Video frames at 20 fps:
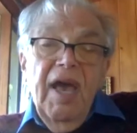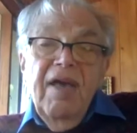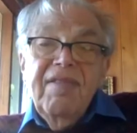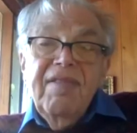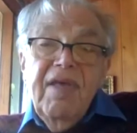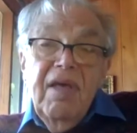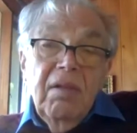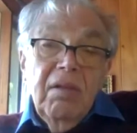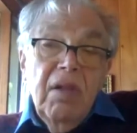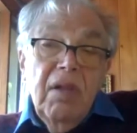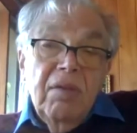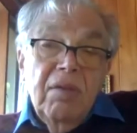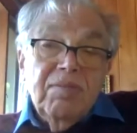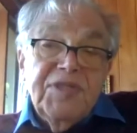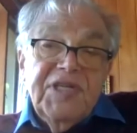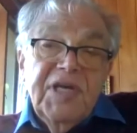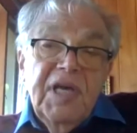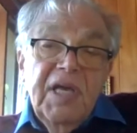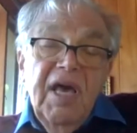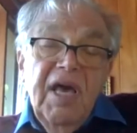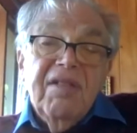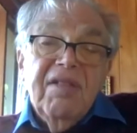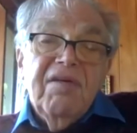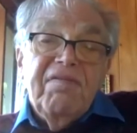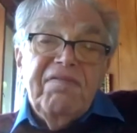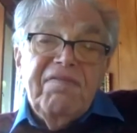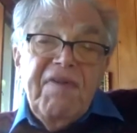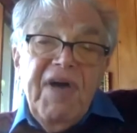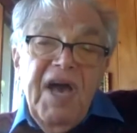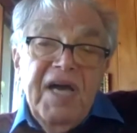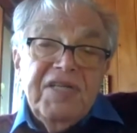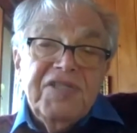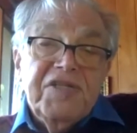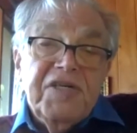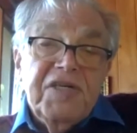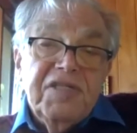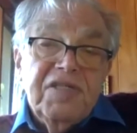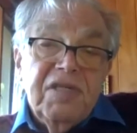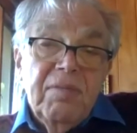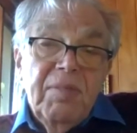and they lumped together
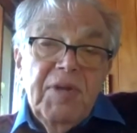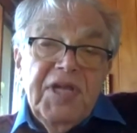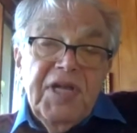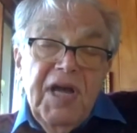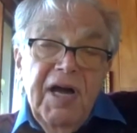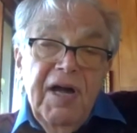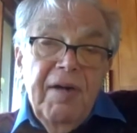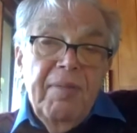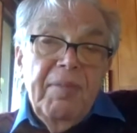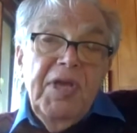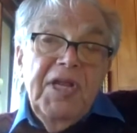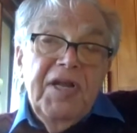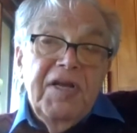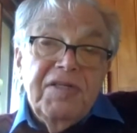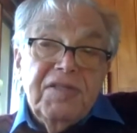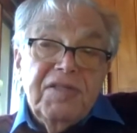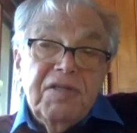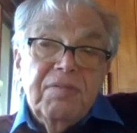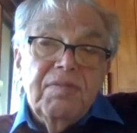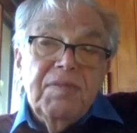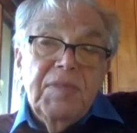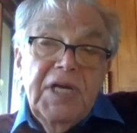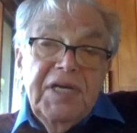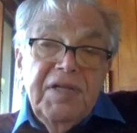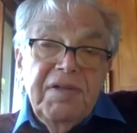fascism and communism